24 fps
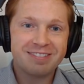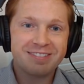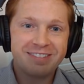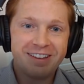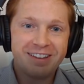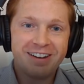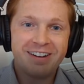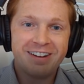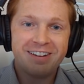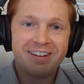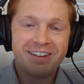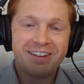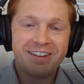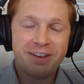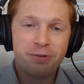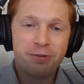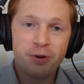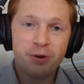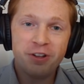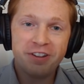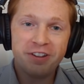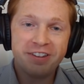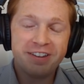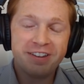Yeah, it
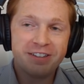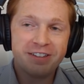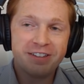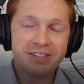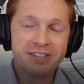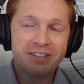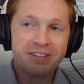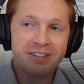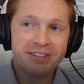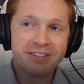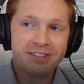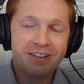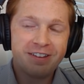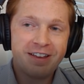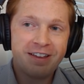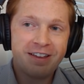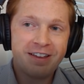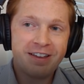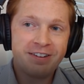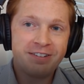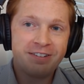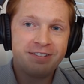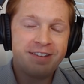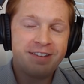really is. And
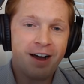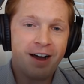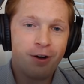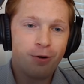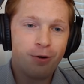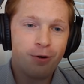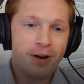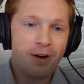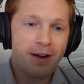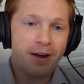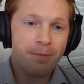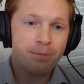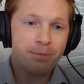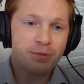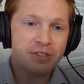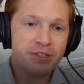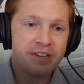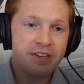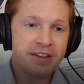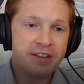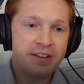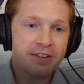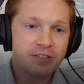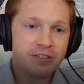and now I'm
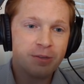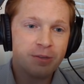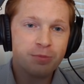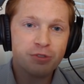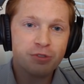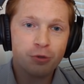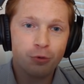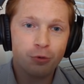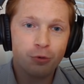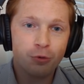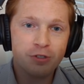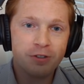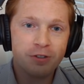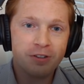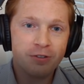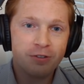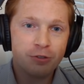seeing some schools